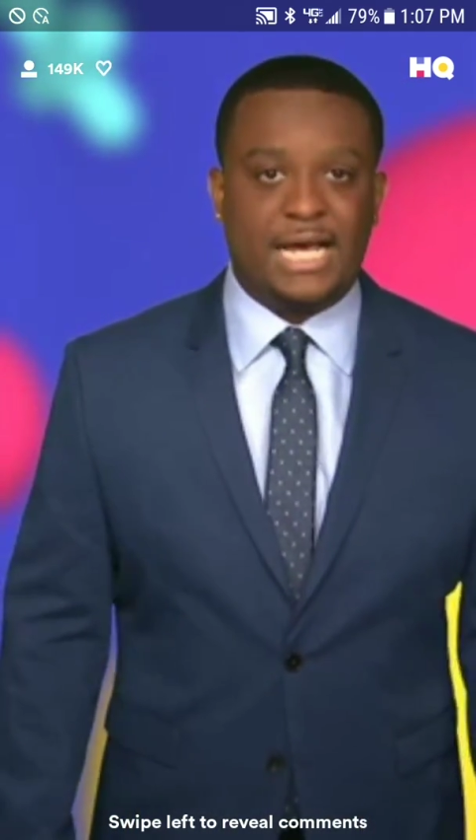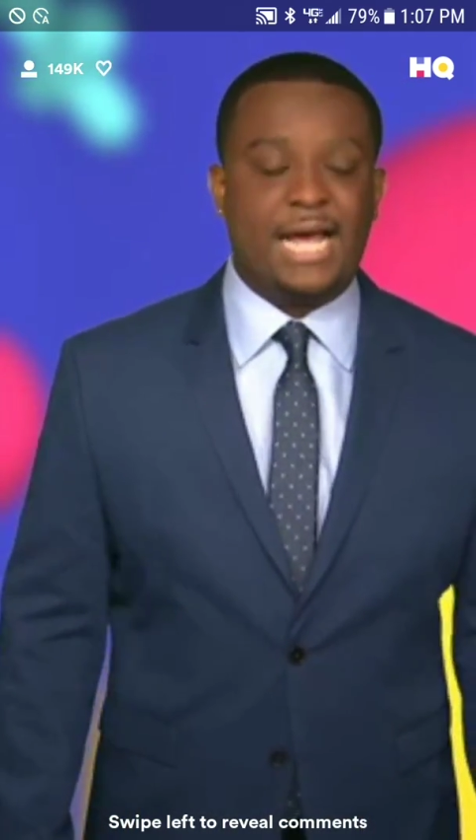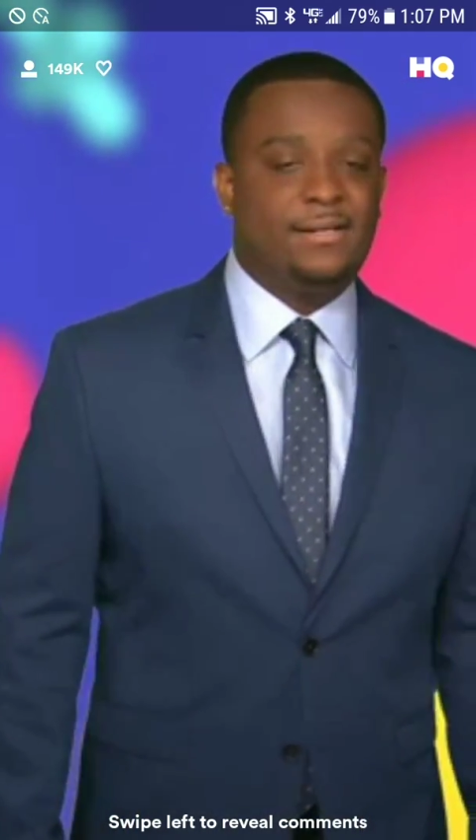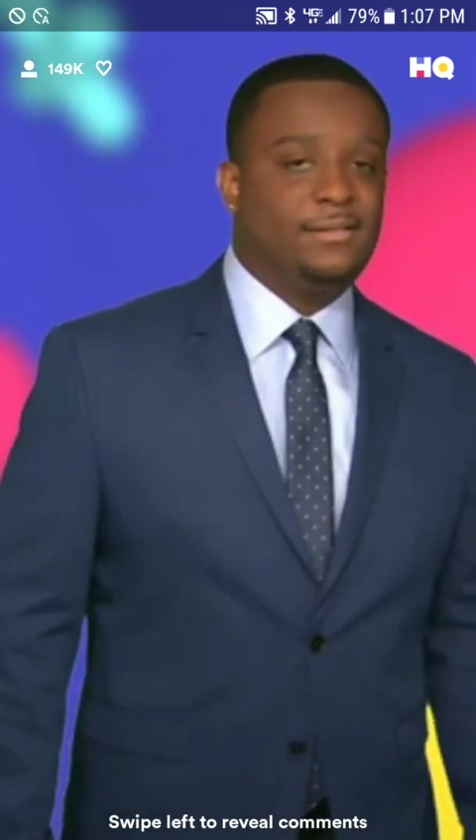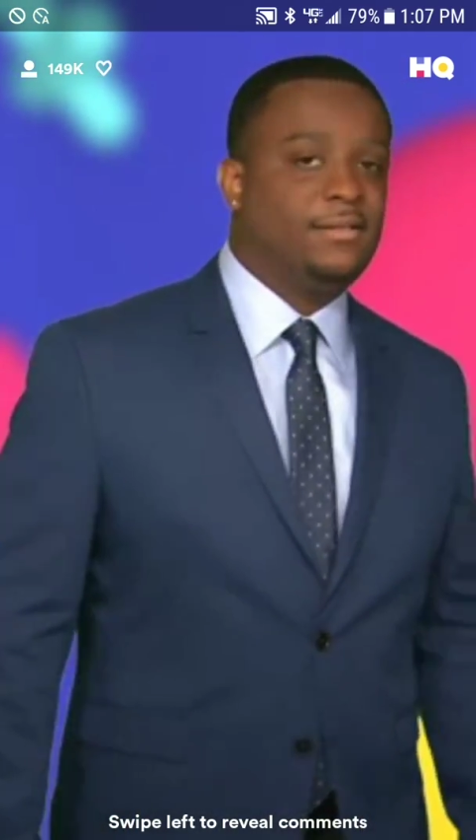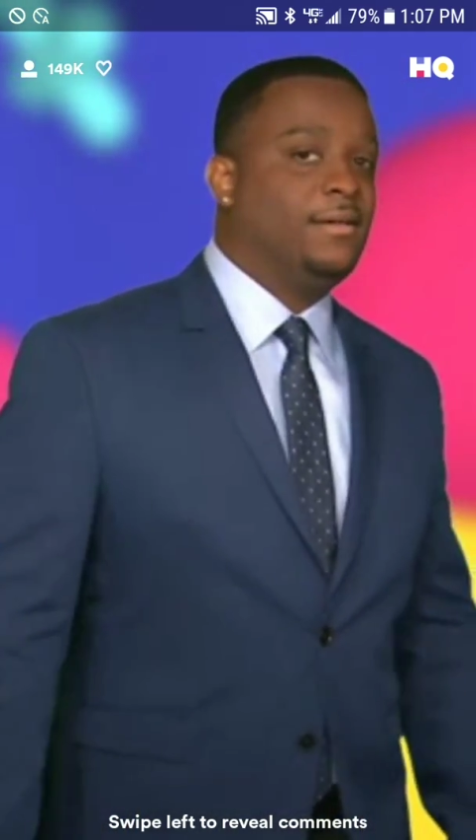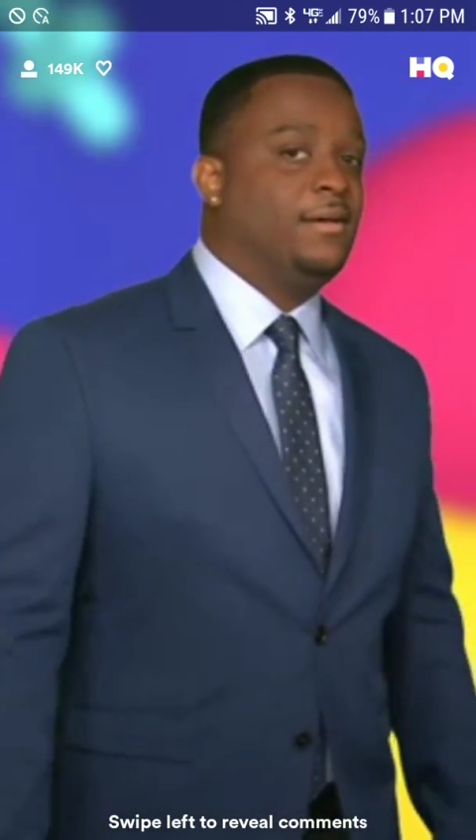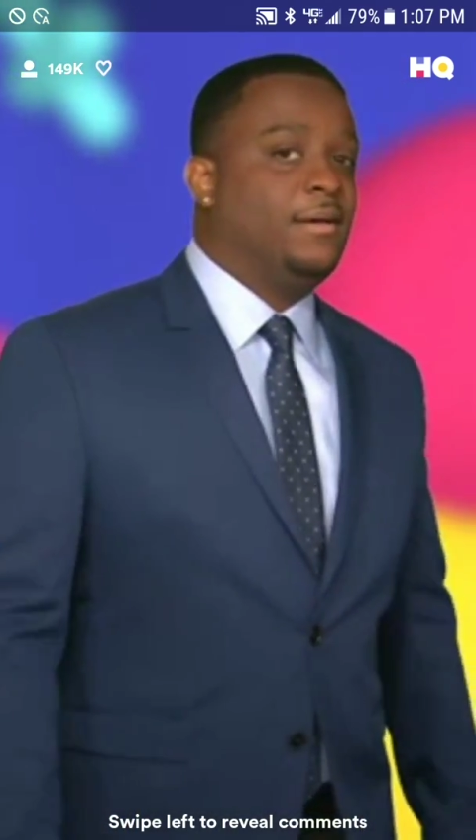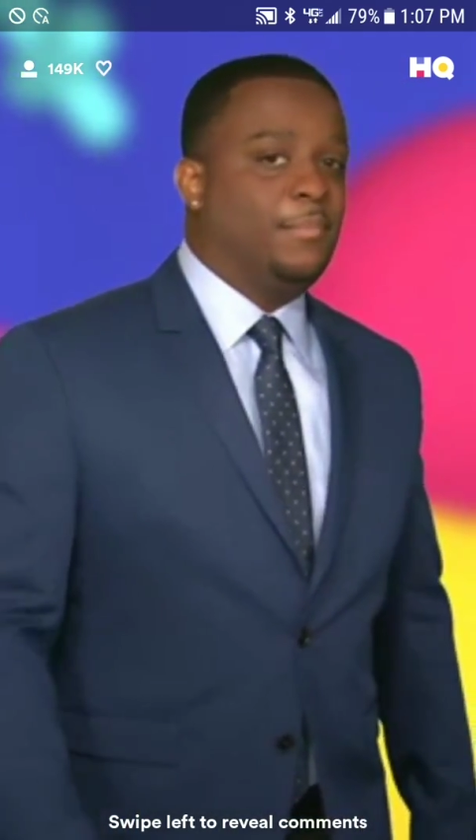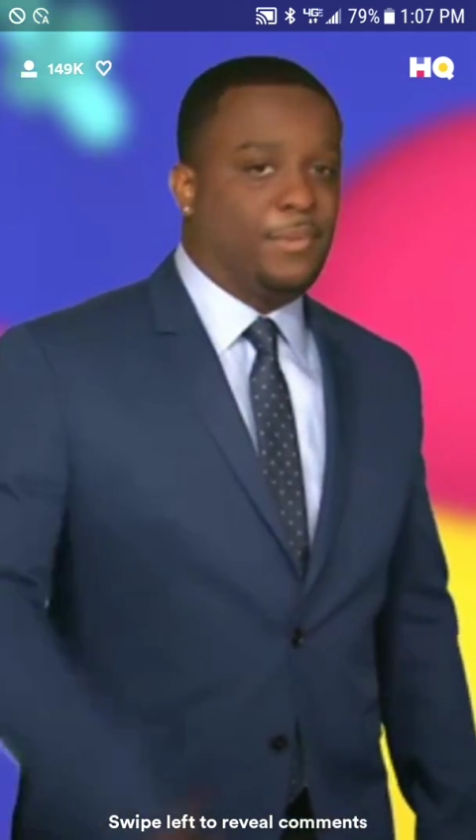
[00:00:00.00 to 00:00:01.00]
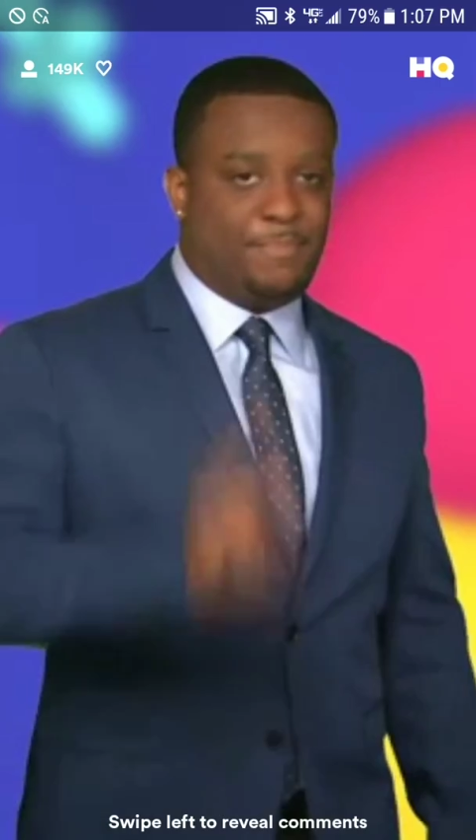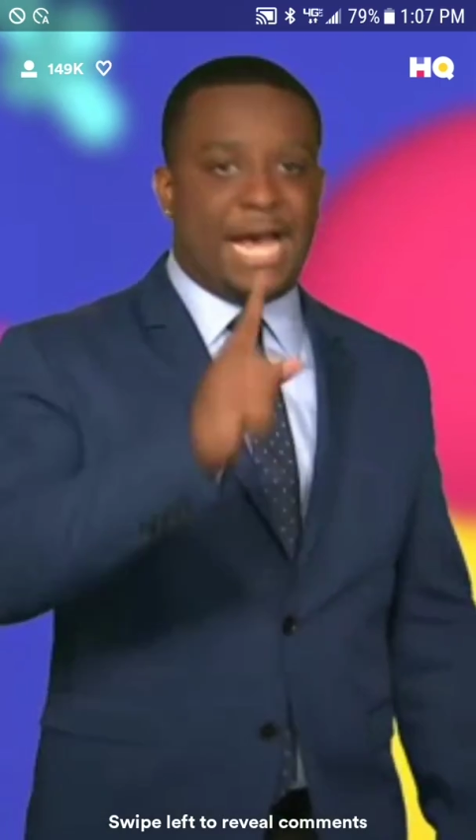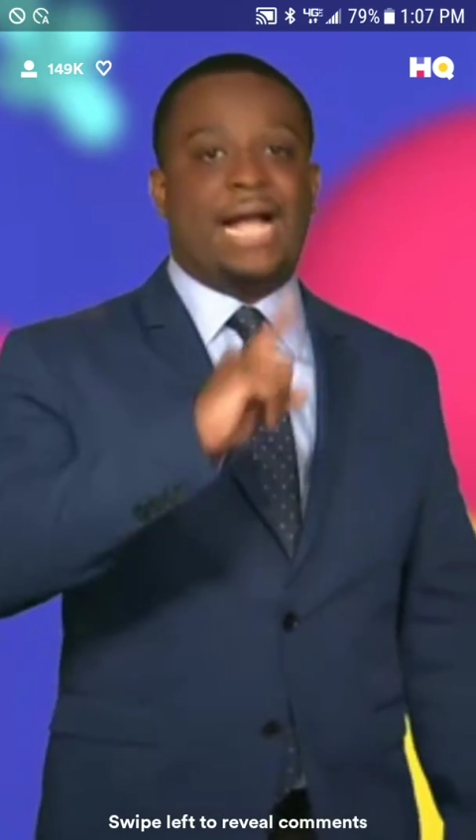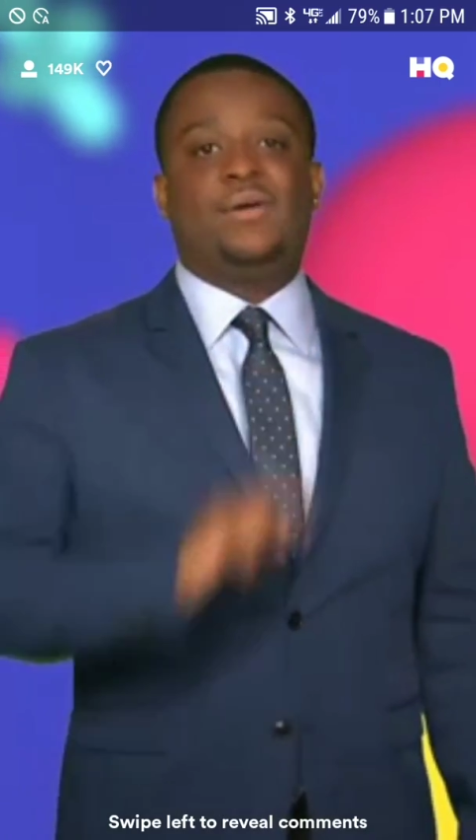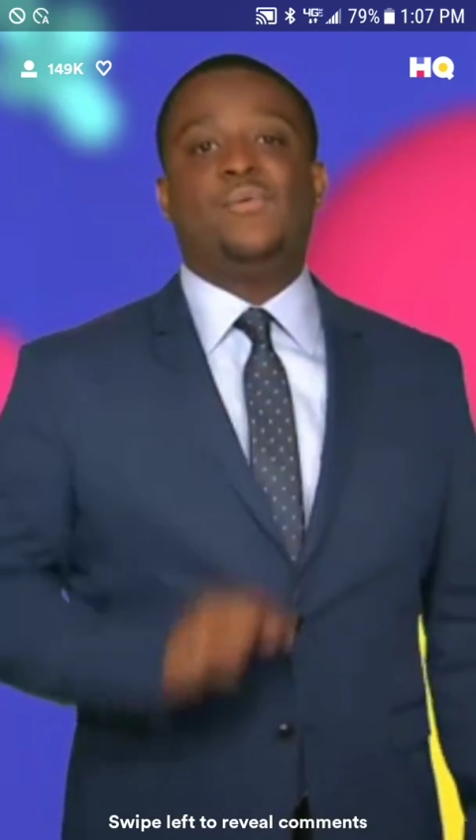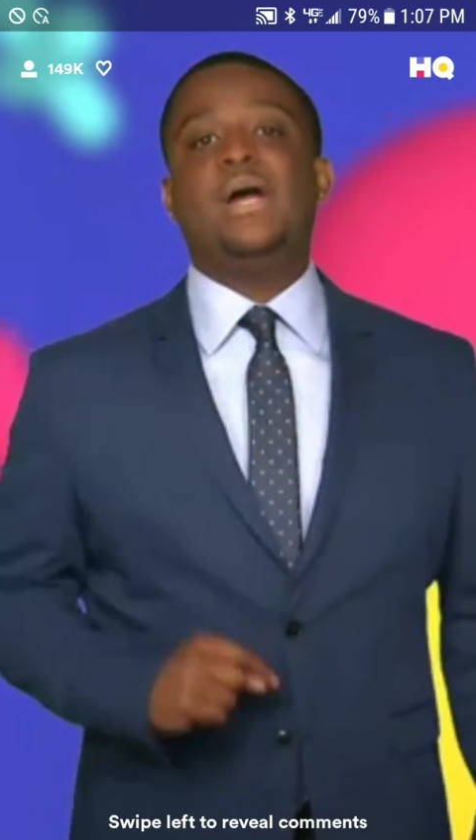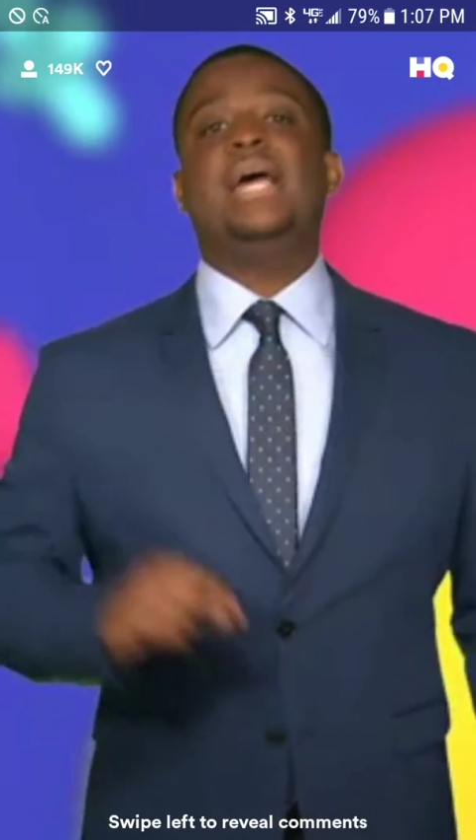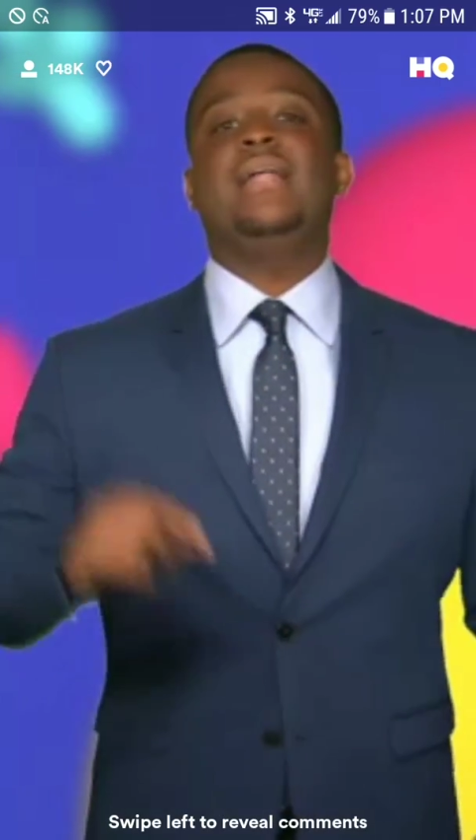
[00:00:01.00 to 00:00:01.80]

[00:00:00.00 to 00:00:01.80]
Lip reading: Okay? But back